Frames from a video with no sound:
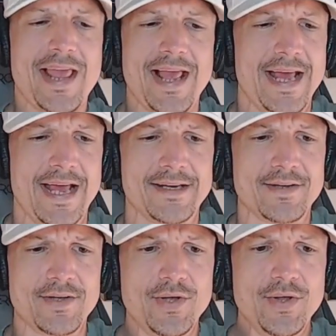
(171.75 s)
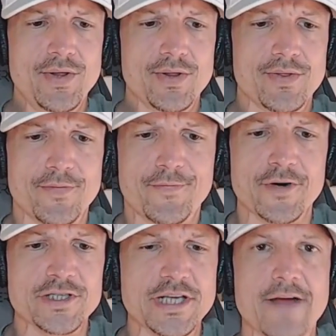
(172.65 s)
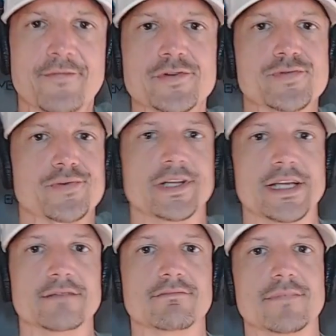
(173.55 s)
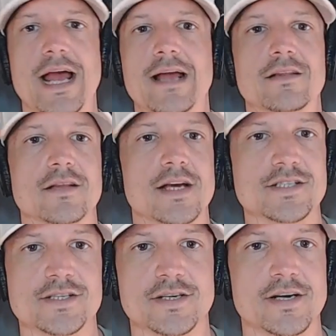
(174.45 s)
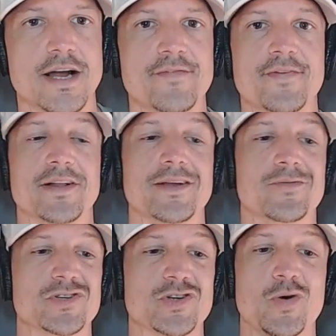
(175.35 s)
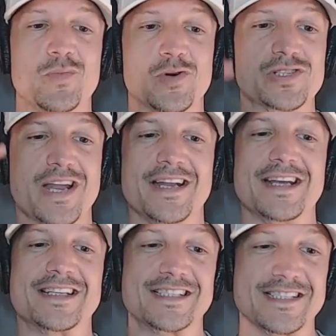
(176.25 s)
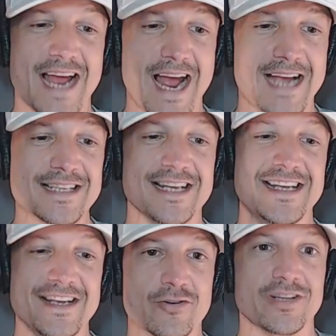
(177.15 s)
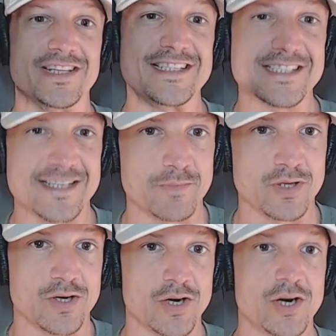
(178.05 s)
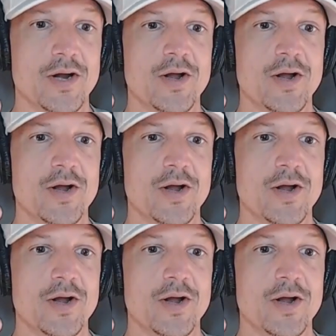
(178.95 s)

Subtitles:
and the first half was really lackluster. I felt it was almost an exact and eerily similar